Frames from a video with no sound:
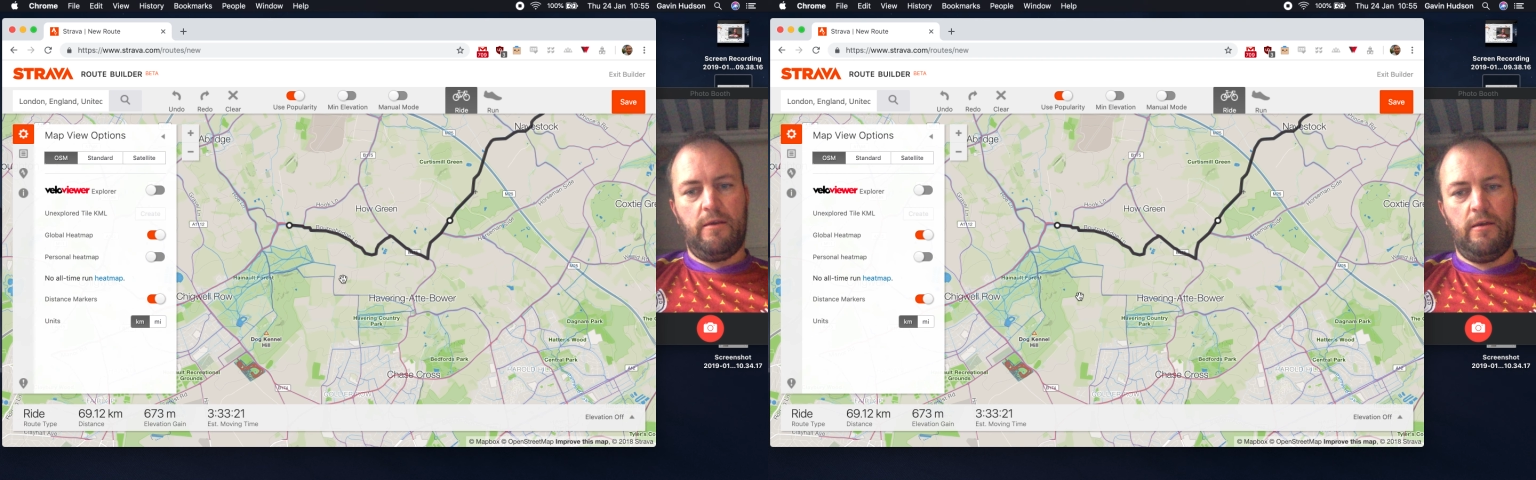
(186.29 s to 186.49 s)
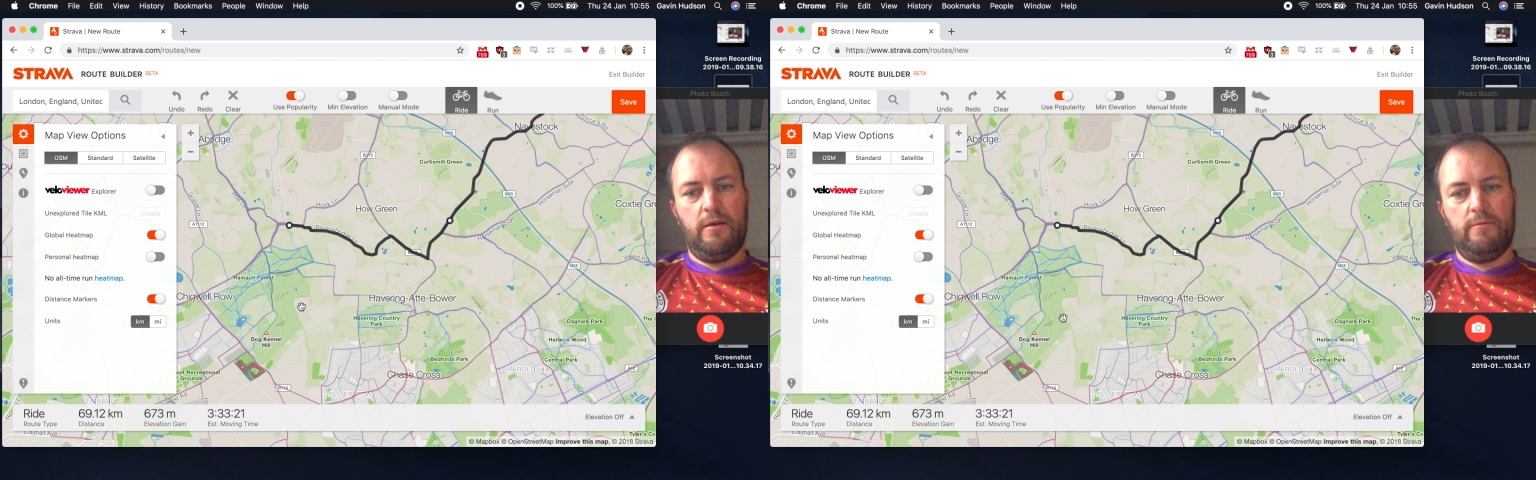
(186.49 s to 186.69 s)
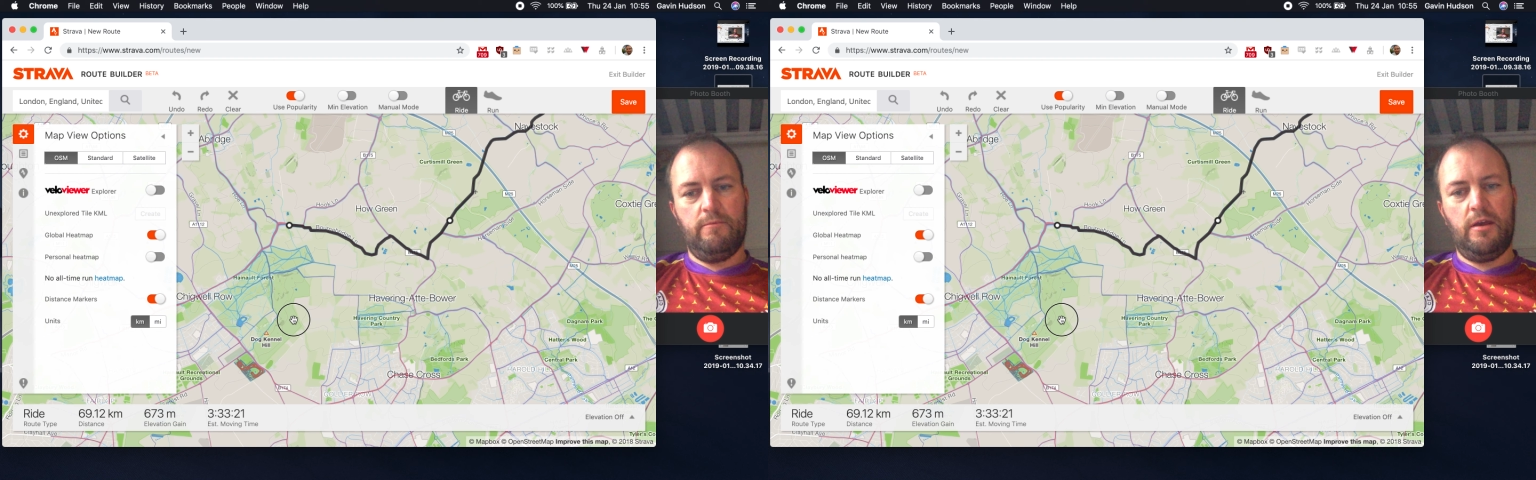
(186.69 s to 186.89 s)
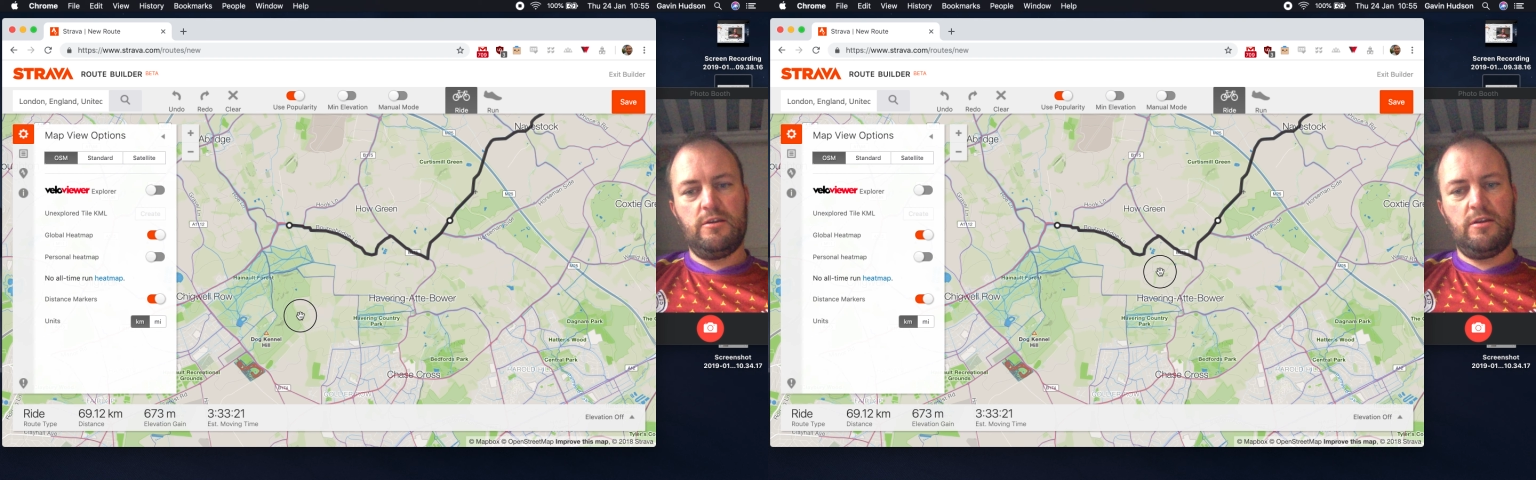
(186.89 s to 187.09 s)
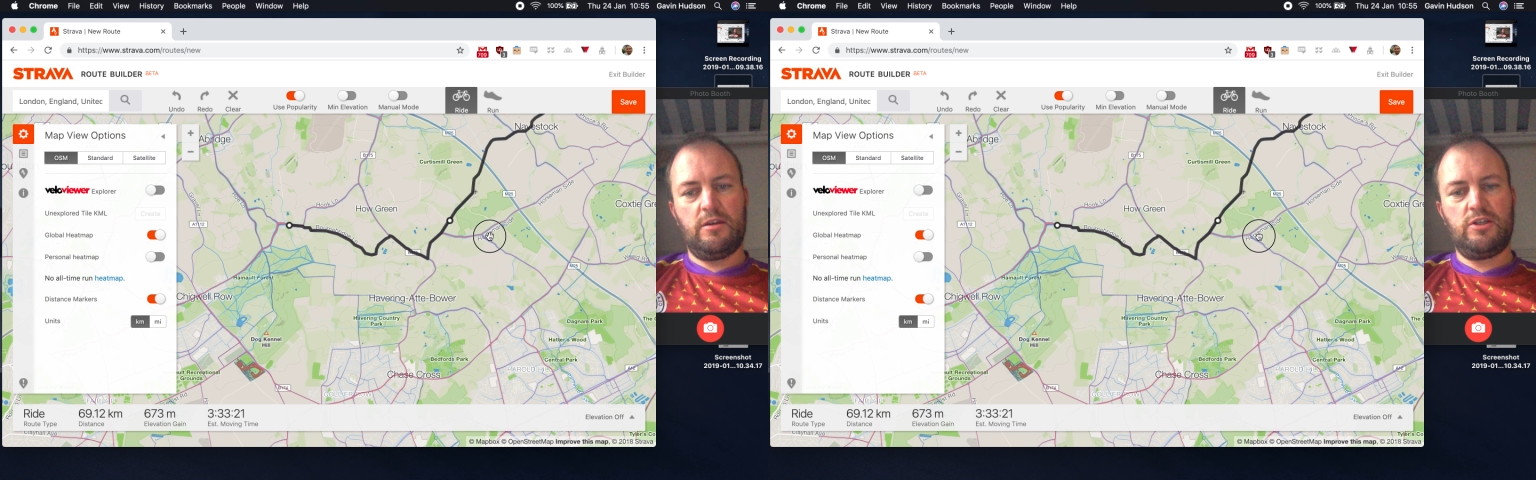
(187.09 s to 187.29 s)
And
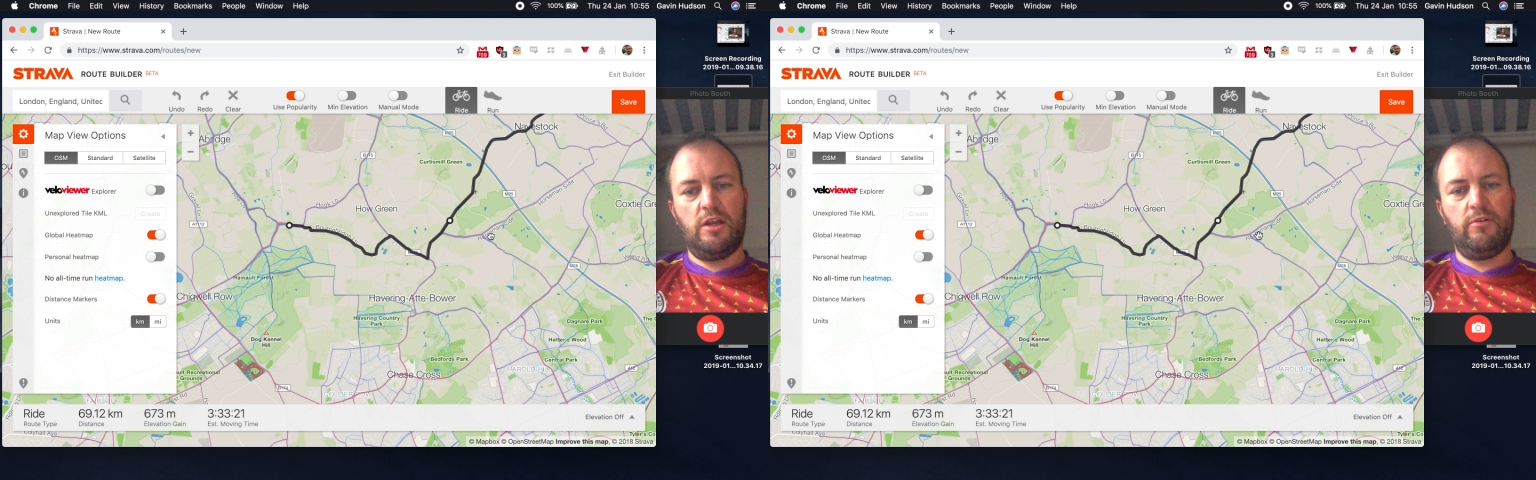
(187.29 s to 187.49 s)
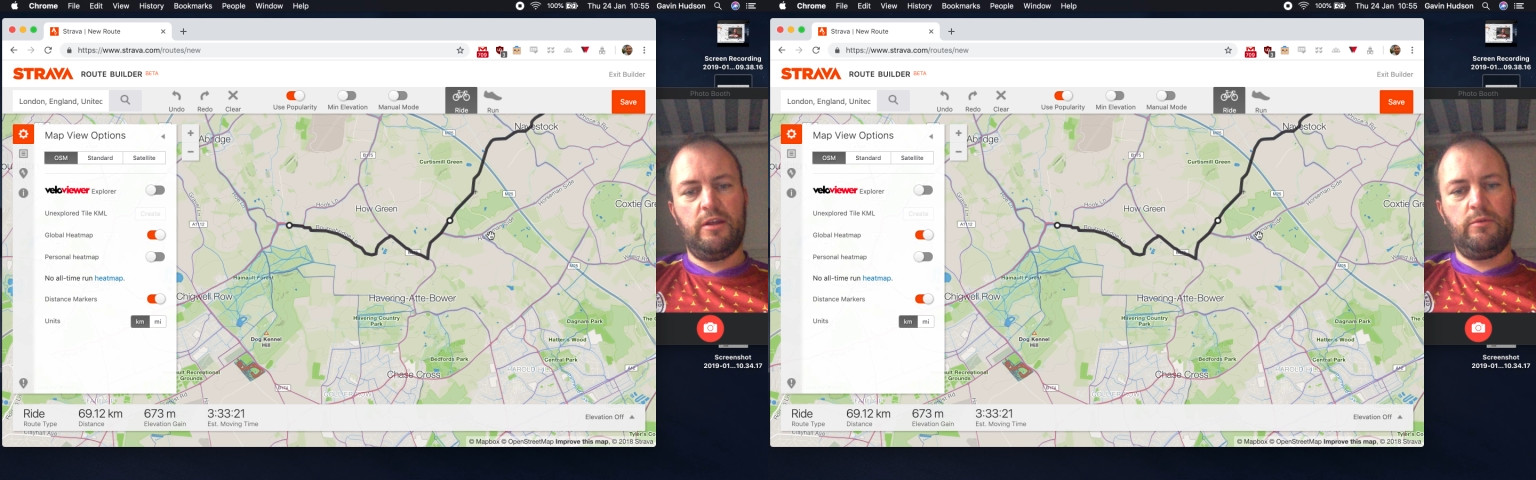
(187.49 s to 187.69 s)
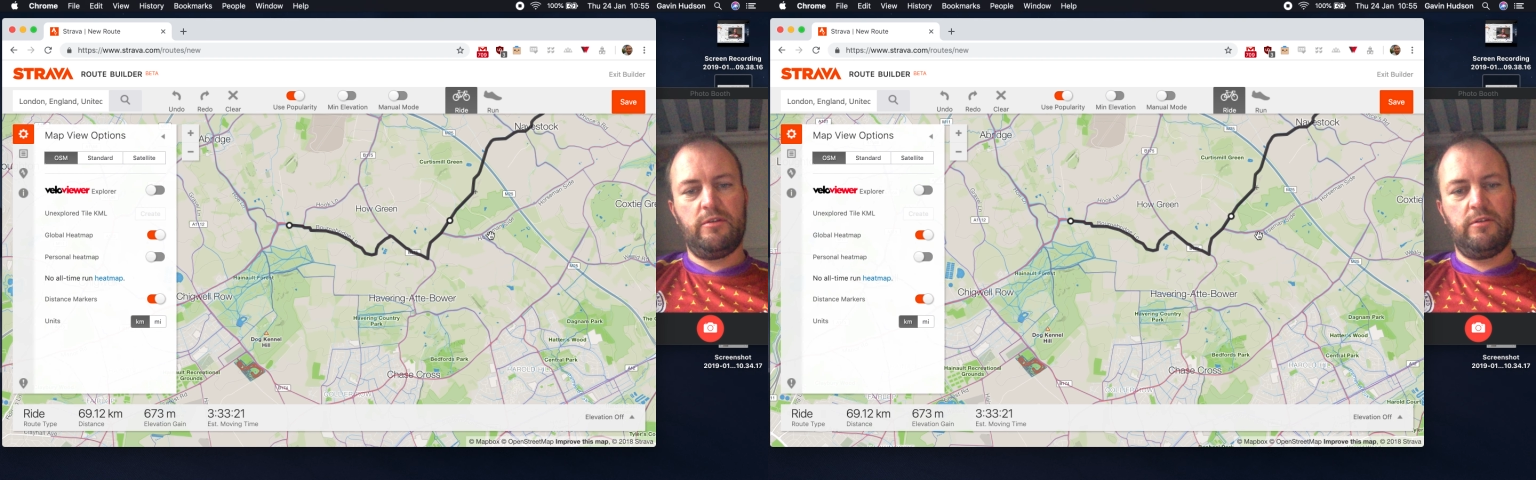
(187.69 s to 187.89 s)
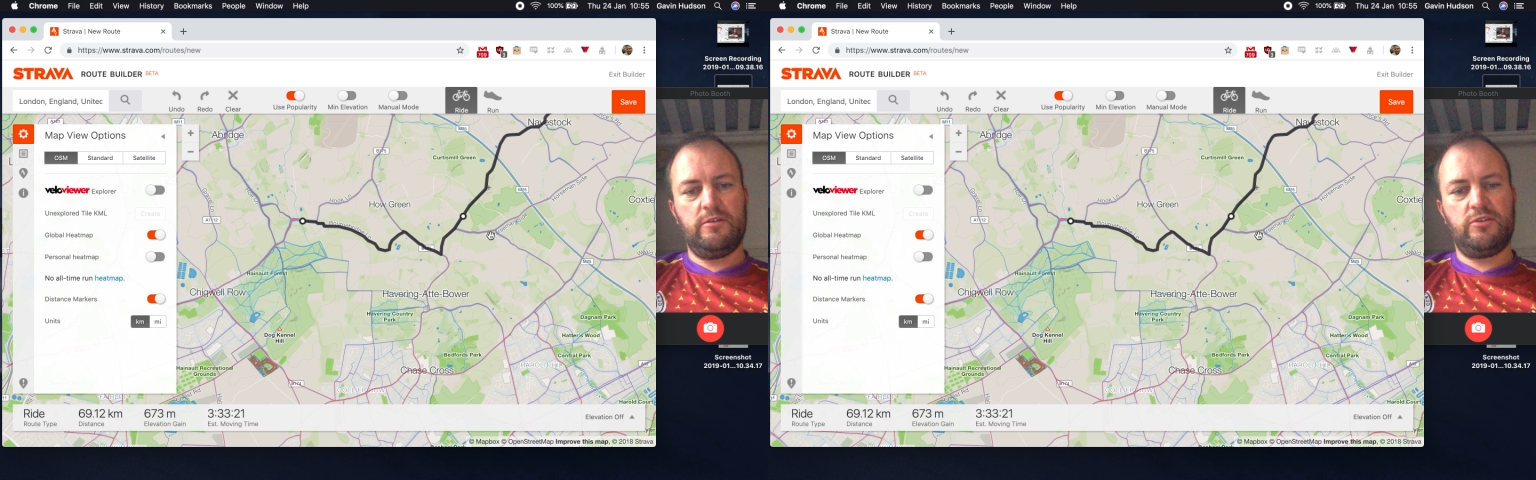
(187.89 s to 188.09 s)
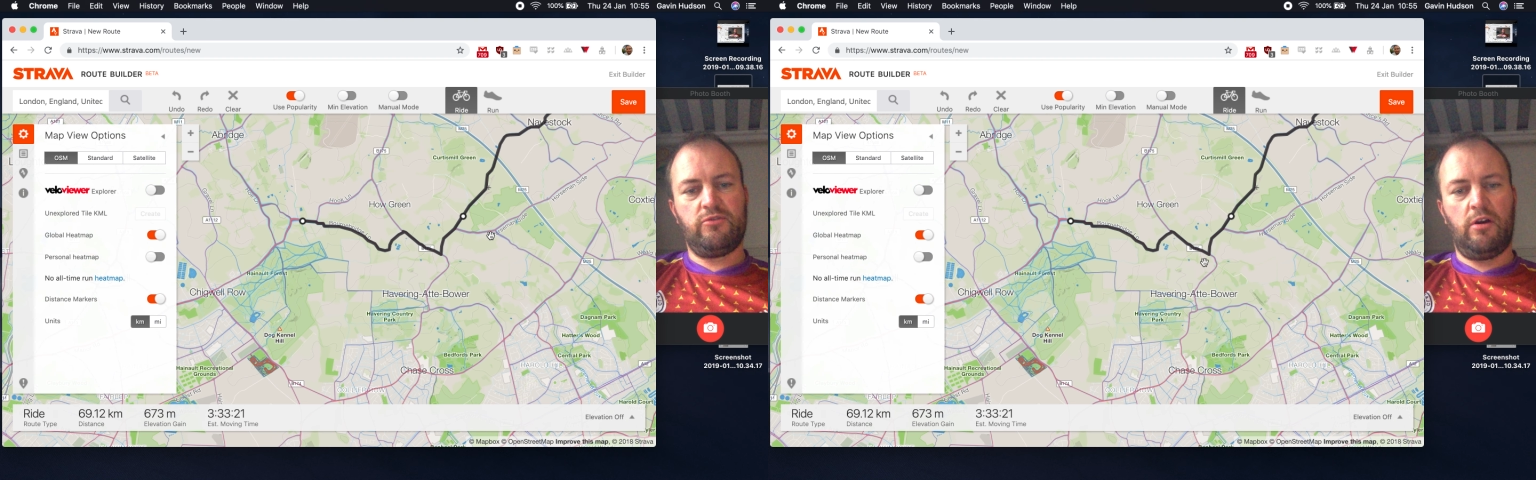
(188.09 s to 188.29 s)
generally with
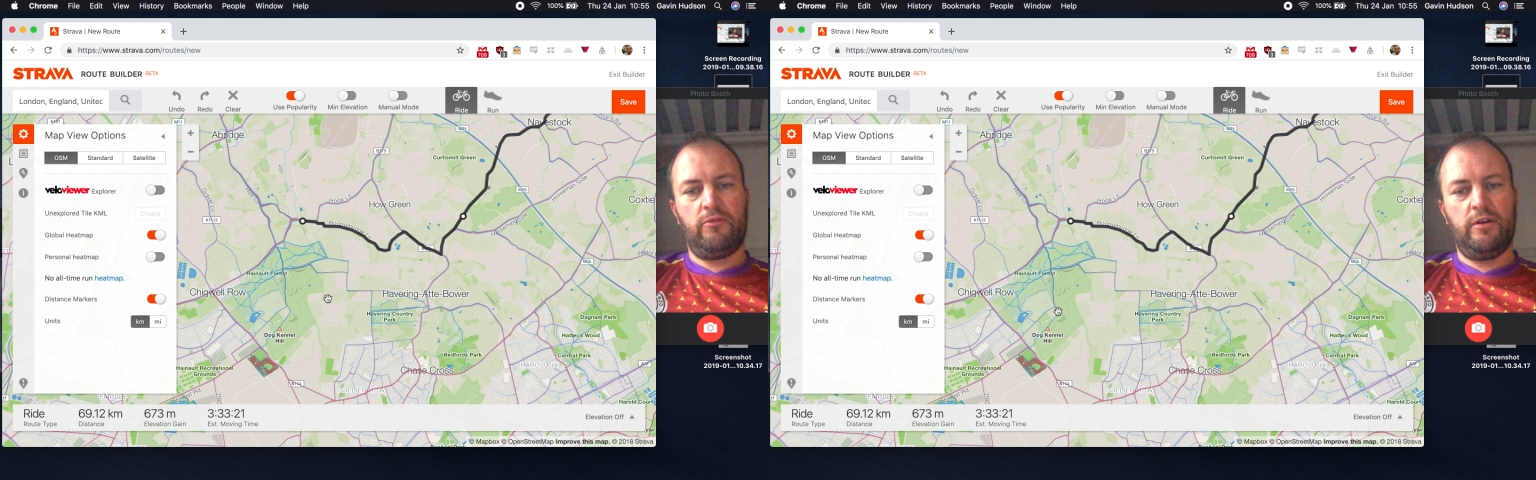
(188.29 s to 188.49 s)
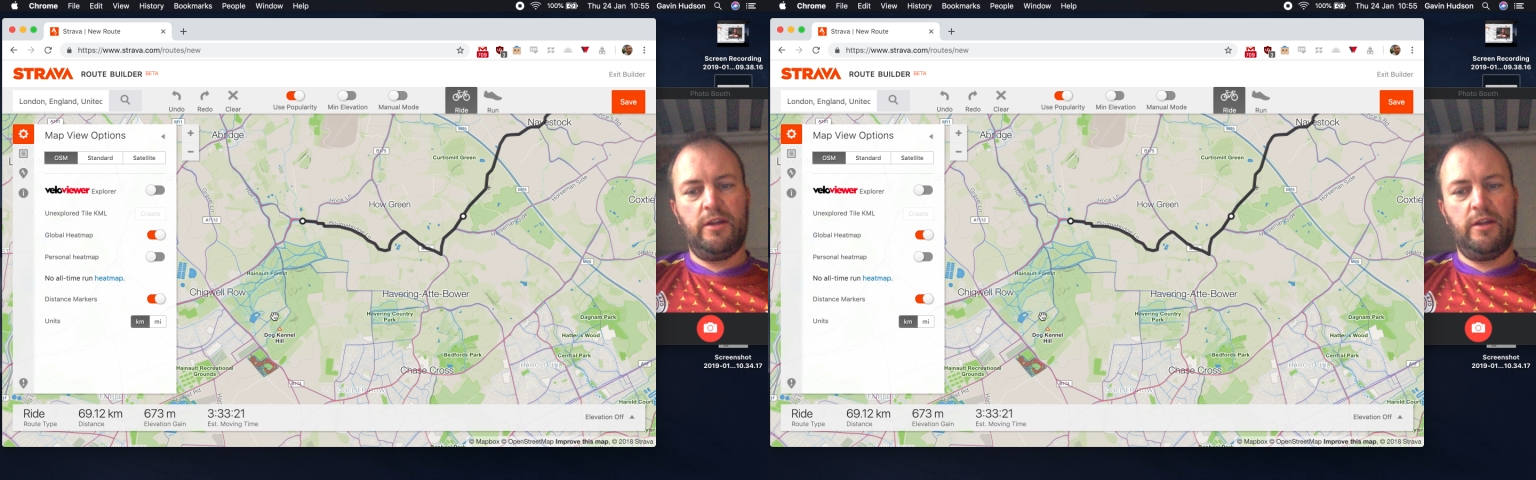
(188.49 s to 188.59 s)
Strava,